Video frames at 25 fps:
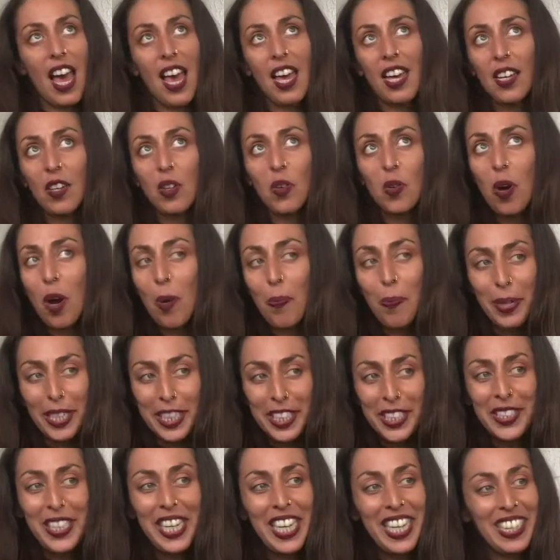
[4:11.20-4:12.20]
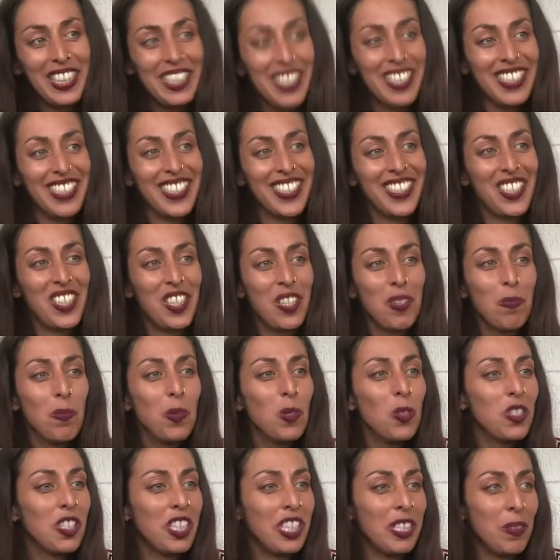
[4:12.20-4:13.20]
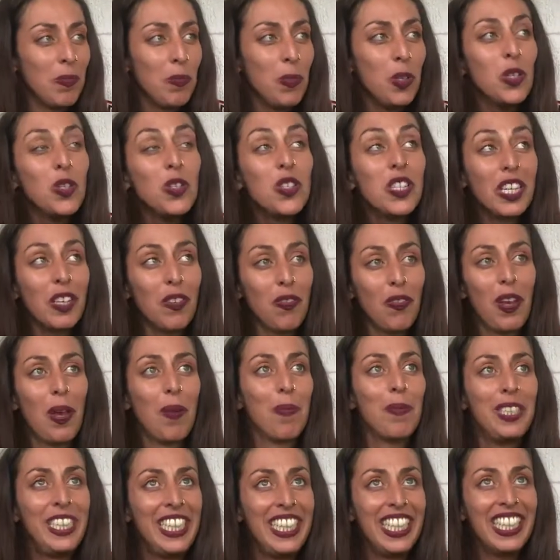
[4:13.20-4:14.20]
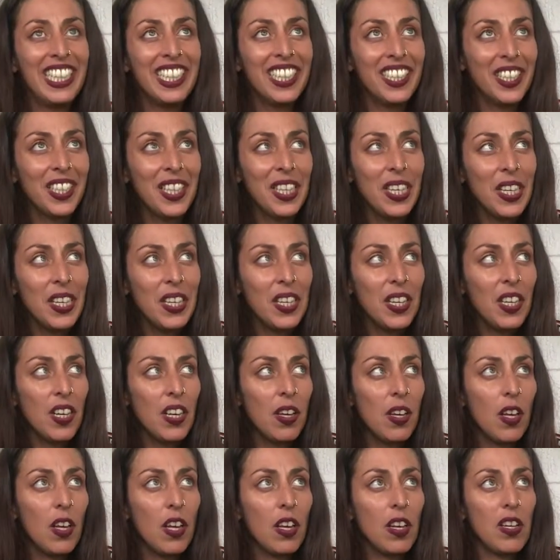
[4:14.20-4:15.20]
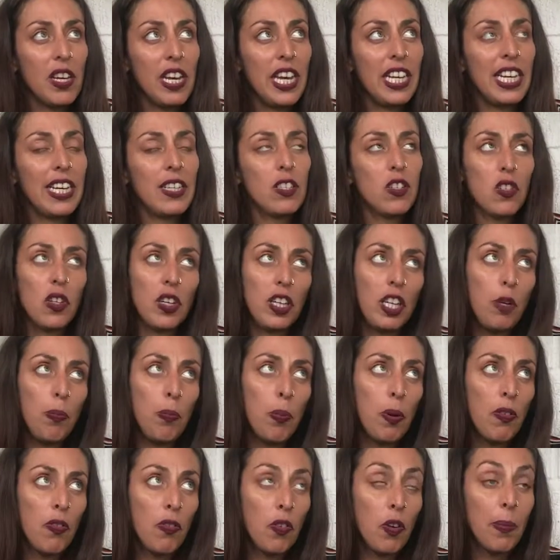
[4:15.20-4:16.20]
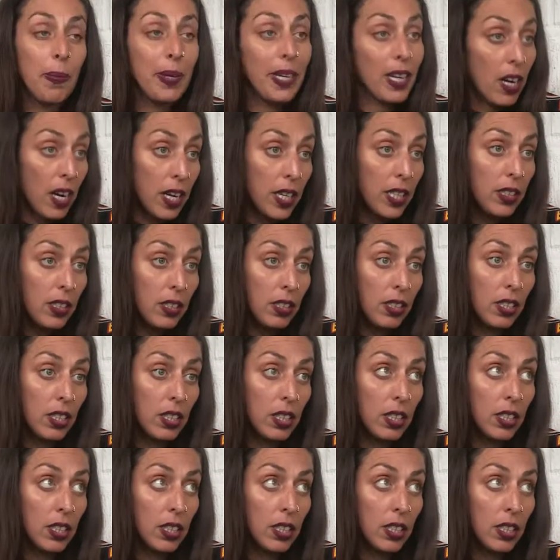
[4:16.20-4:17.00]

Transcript: I grew up in a dancer's music family, and I studied performing arts.